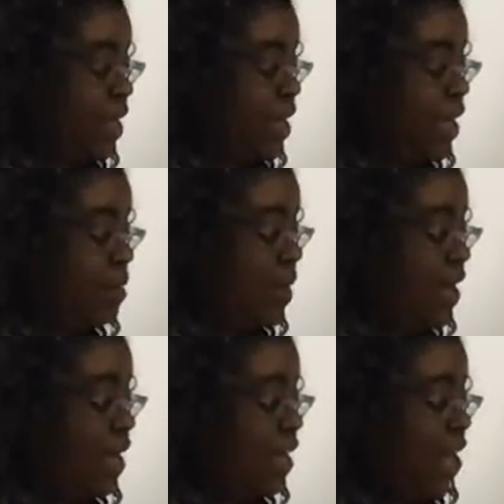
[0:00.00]
And then
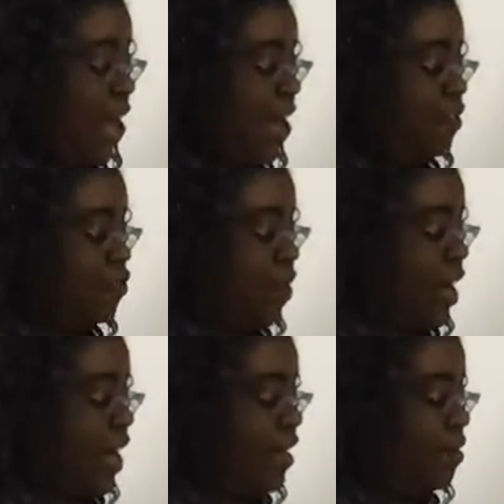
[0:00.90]
make a line
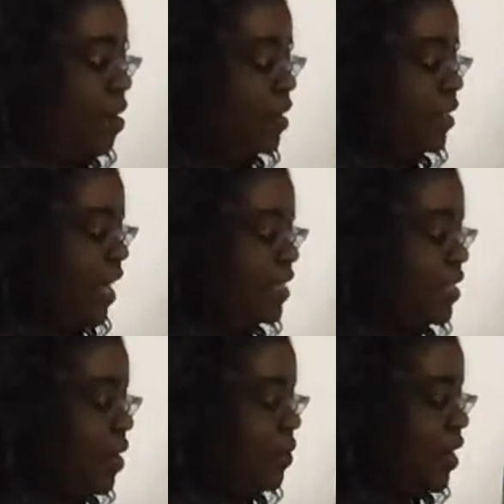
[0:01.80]
straight across like
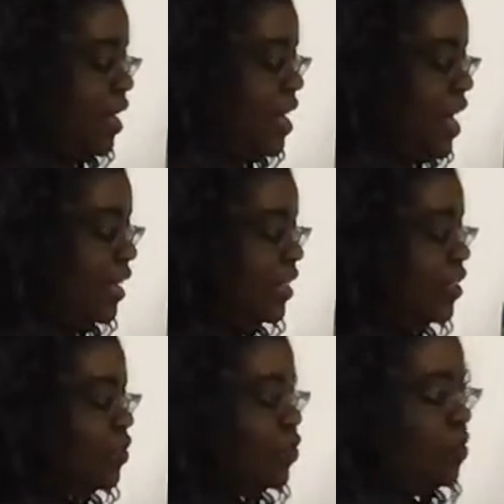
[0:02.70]
so,
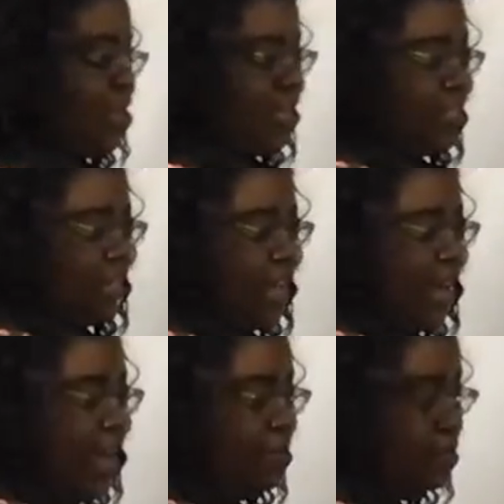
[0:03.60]
connecting the two ends of the
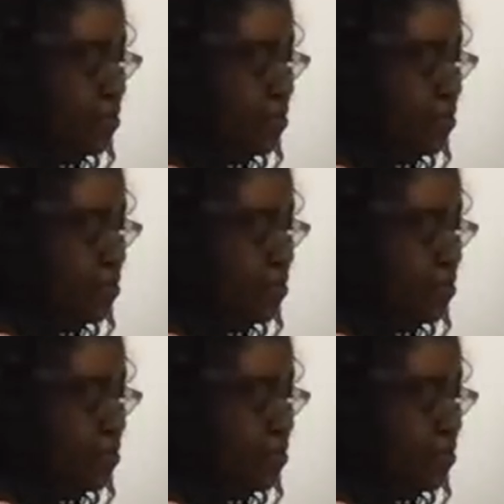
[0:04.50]
hat.